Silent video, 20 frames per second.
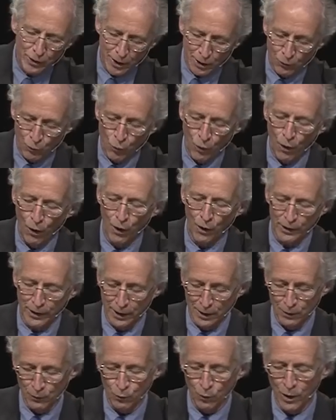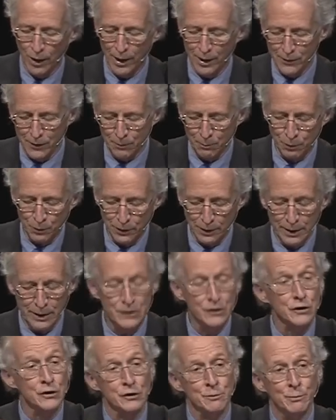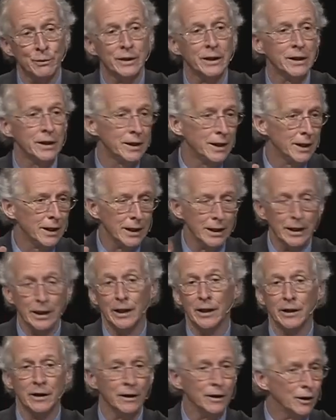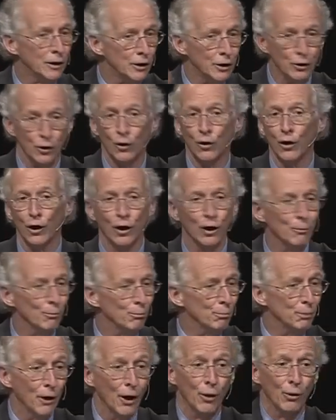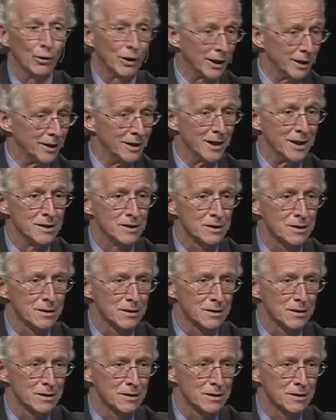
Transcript: can walk in a way that pleases me in your brokenness.